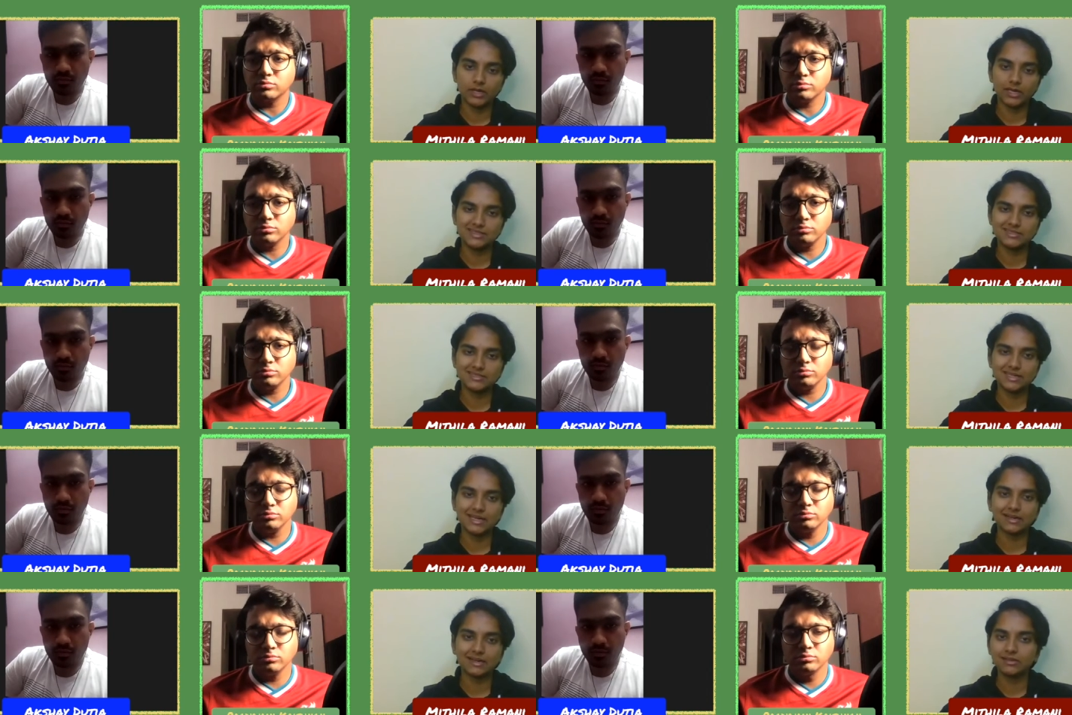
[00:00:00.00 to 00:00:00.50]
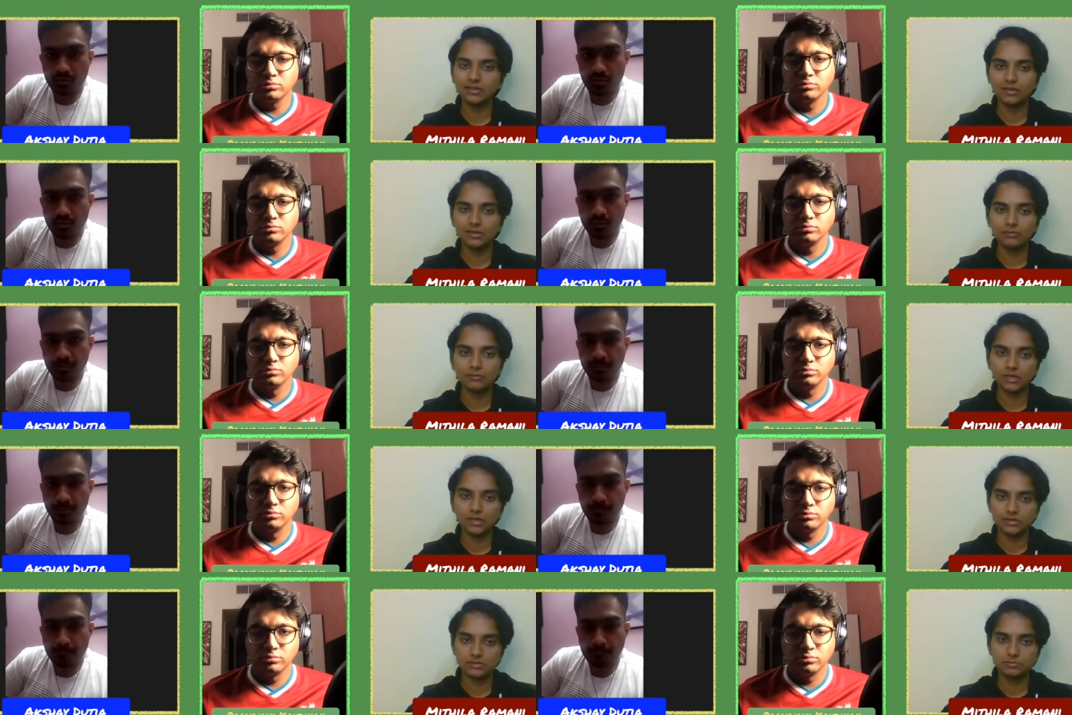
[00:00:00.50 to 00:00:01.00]
Speaker 1: exact team
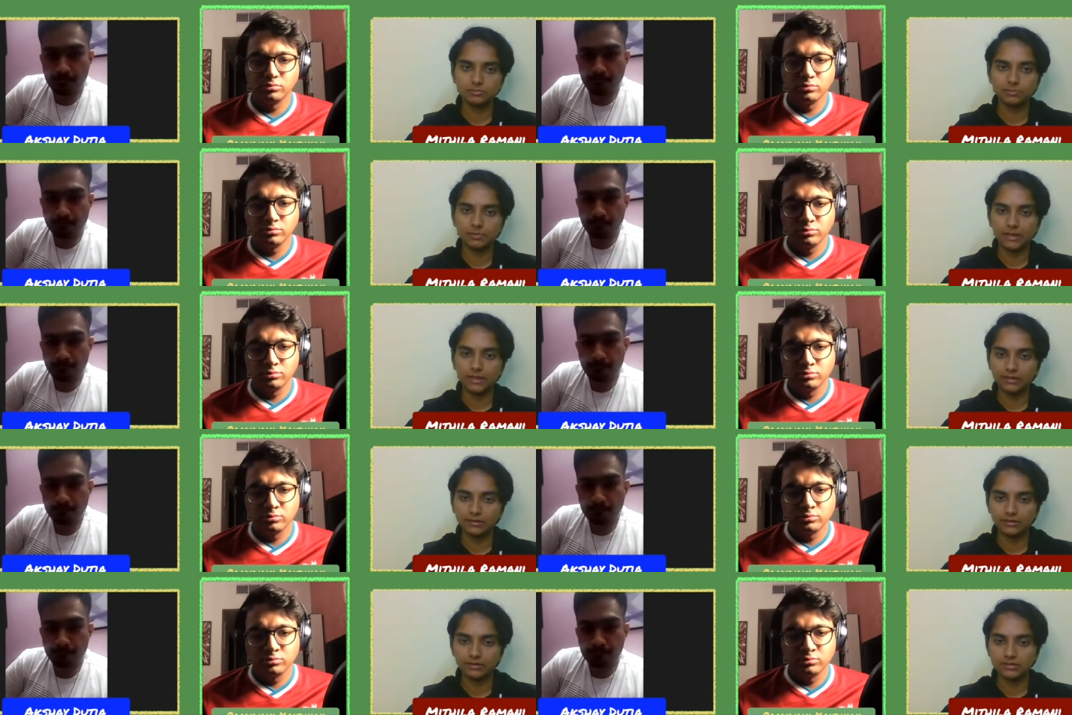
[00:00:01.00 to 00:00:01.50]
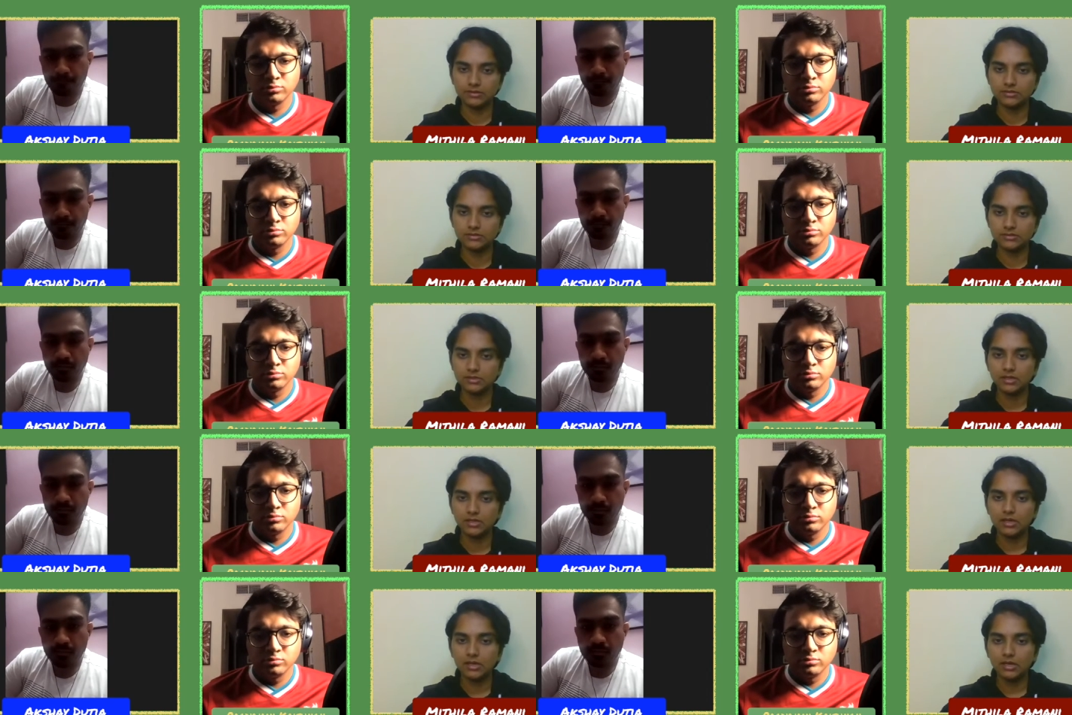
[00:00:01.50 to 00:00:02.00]
that's playing
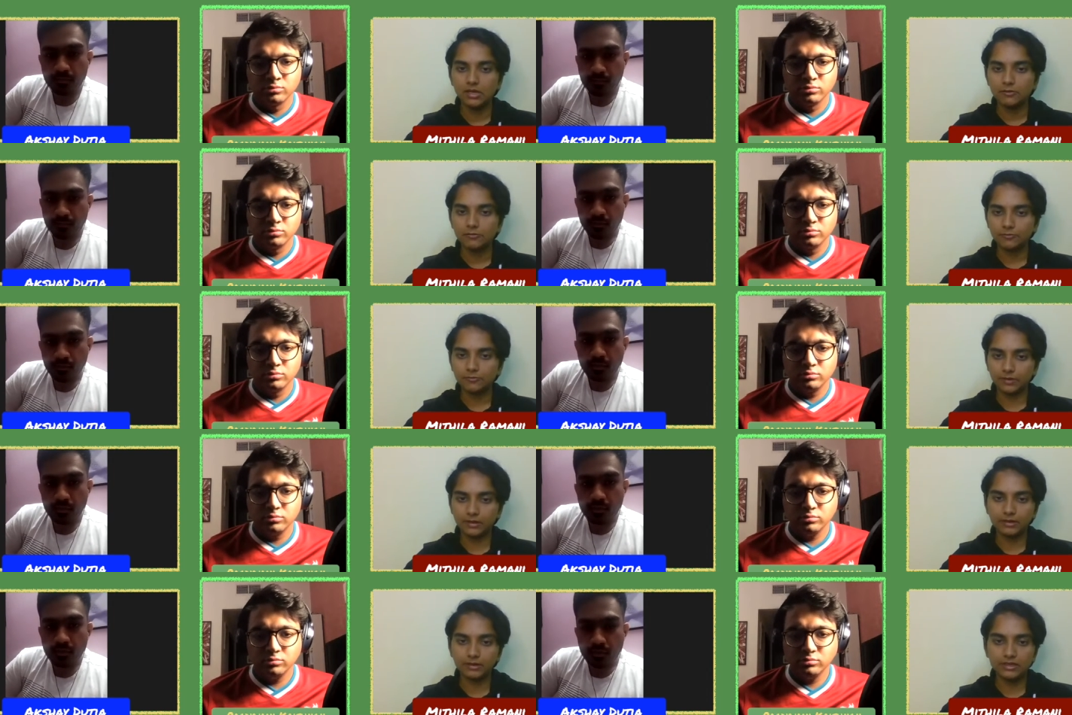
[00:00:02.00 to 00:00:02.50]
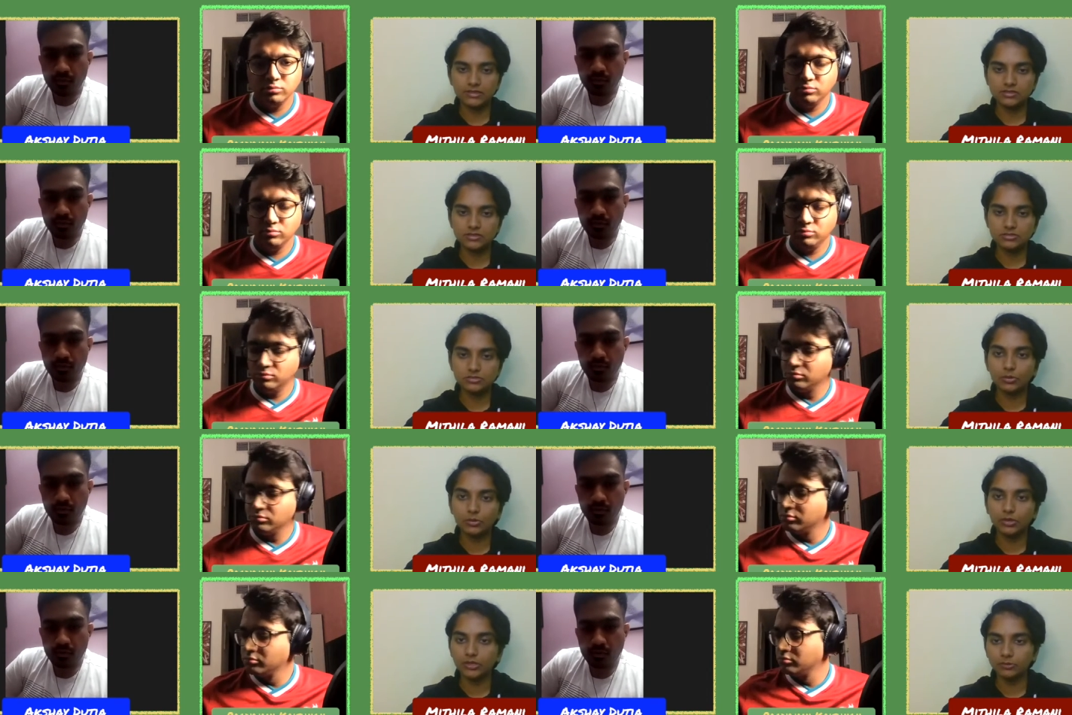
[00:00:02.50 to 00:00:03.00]
these friendlies is
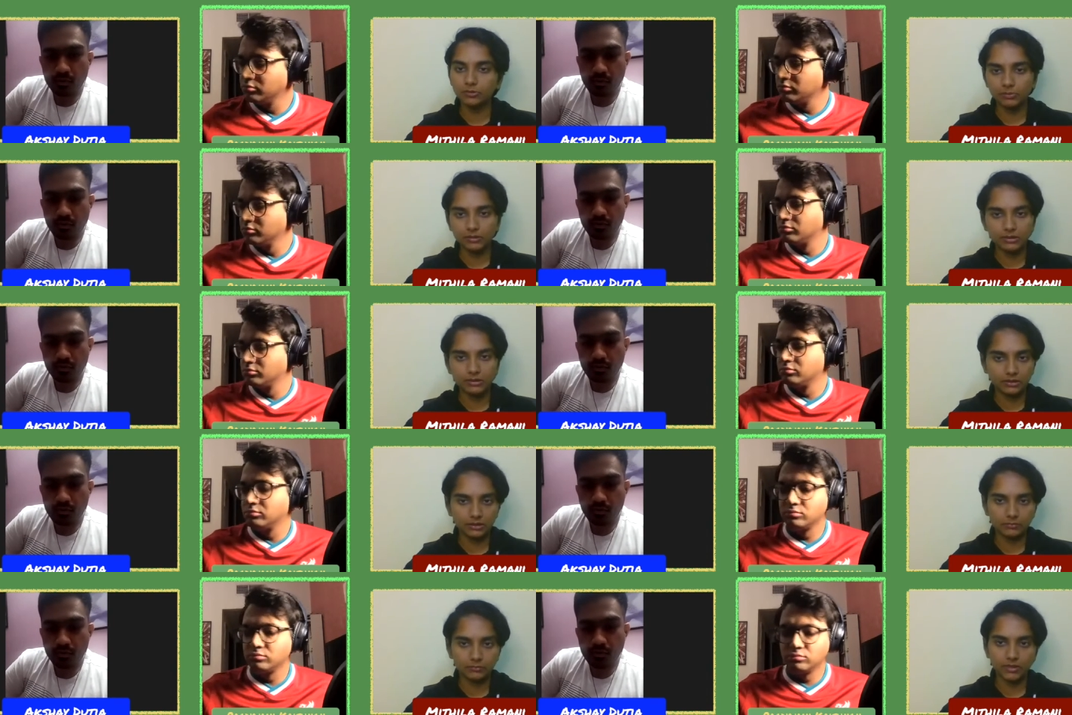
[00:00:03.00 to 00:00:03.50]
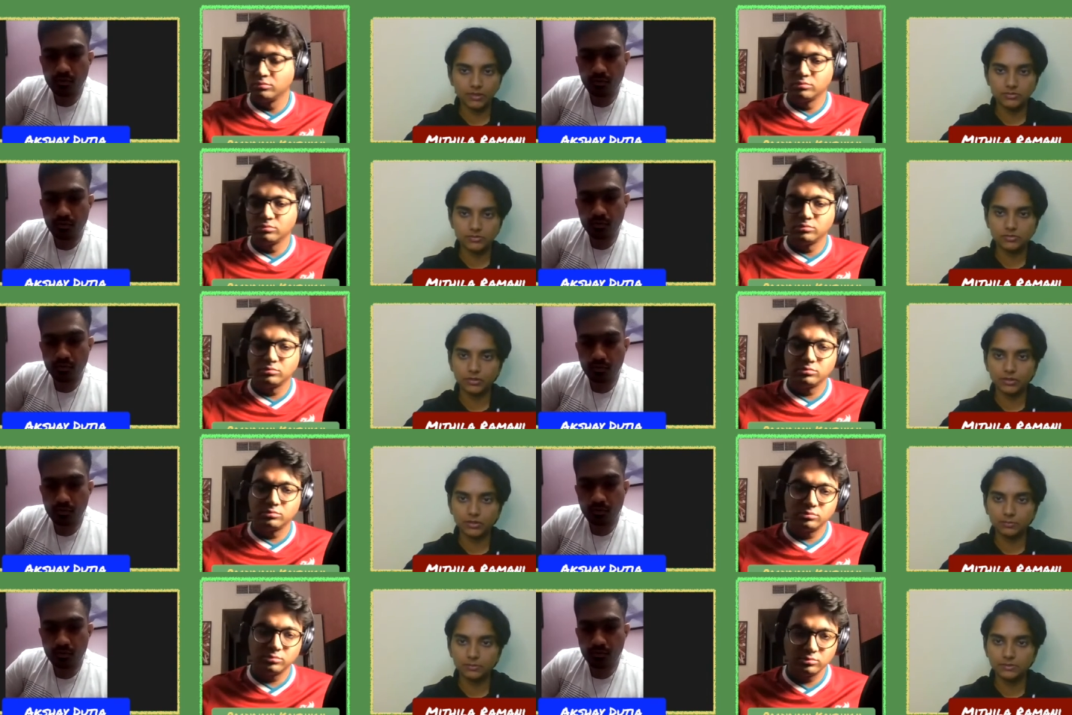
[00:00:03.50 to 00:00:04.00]
going to be the team that's
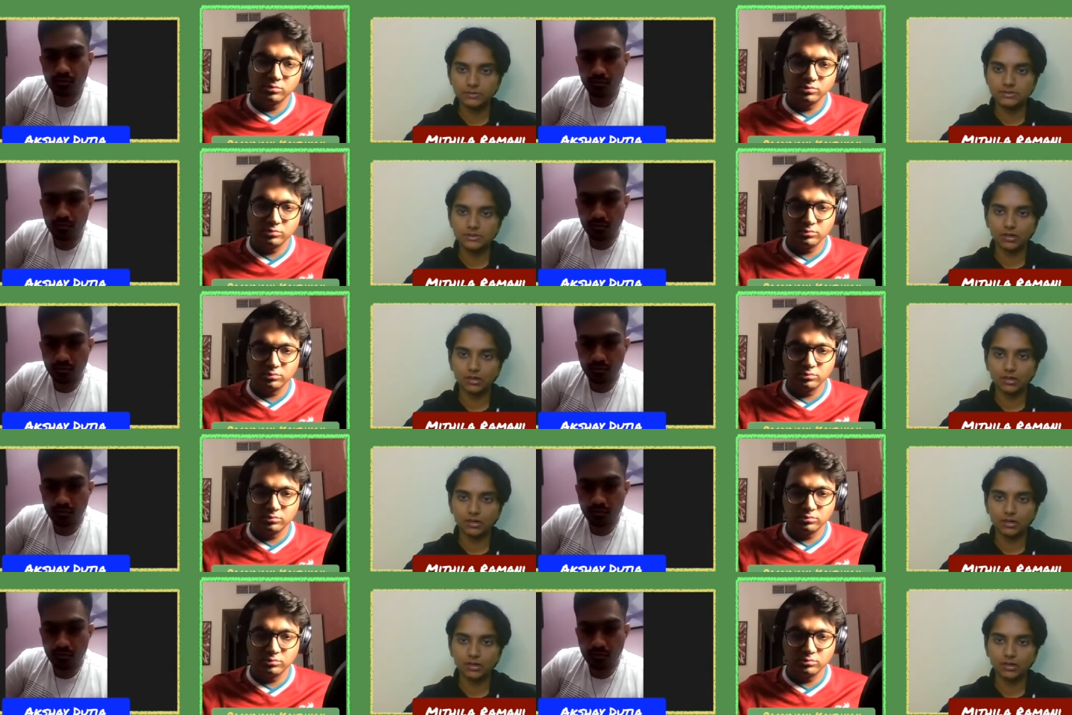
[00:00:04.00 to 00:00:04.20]
going to be